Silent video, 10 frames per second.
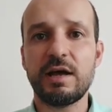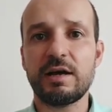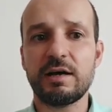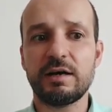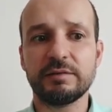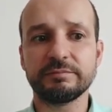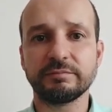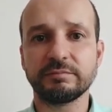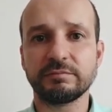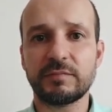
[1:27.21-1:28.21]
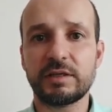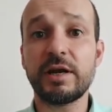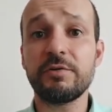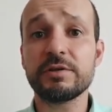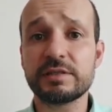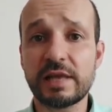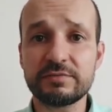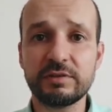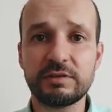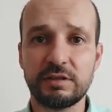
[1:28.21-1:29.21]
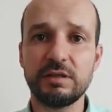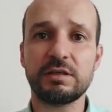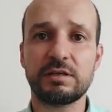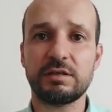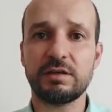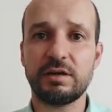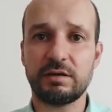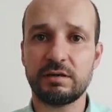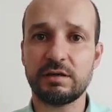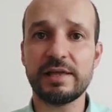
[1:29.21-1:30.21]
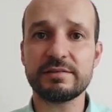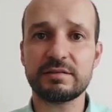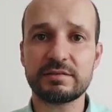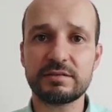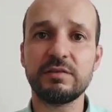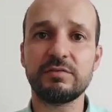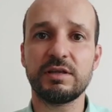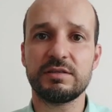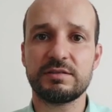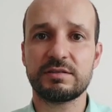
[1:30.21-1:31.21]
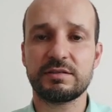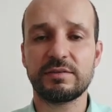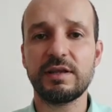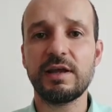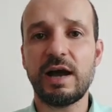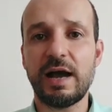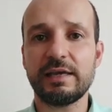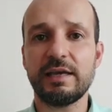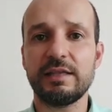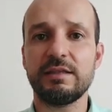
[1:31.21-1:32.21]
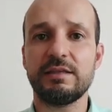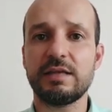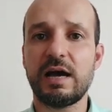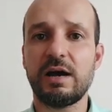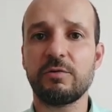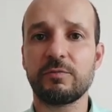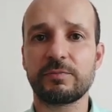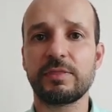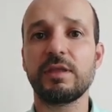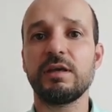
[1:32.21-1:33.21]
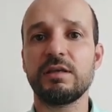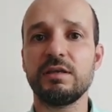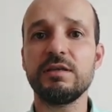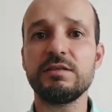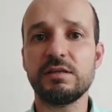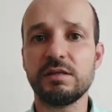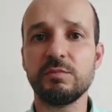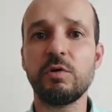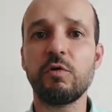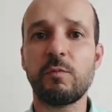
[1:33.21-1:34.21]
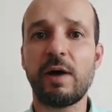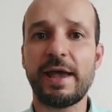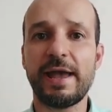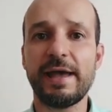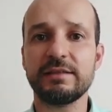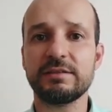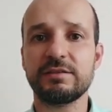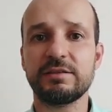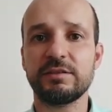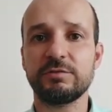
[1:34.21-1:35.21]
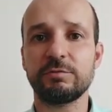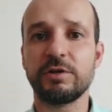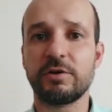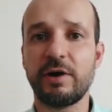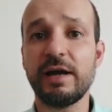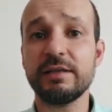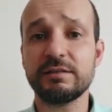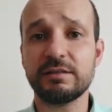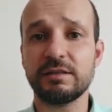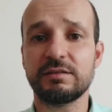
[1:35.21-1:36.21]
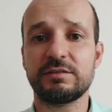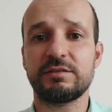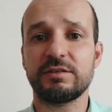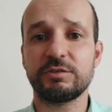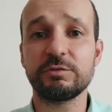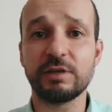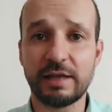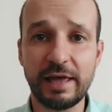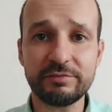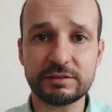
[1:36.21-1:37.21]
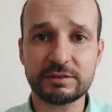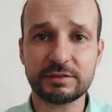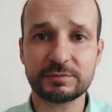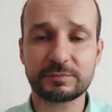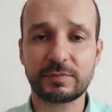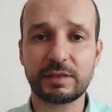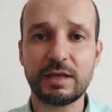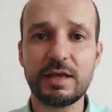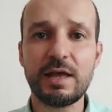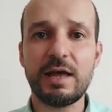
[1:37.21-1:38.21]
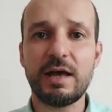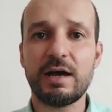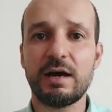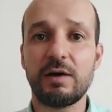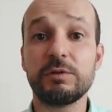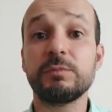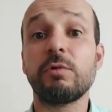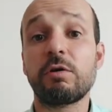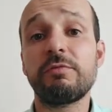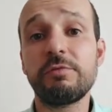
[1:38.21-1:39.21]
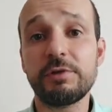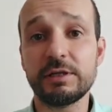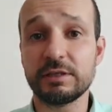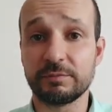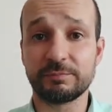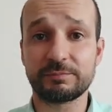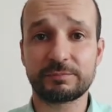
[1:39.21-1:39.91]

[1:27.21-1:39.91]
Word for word: um, there is less fatigue, uh, less stiffness. I can now easily move my head to the right and uh, to the left uh, with more freedom.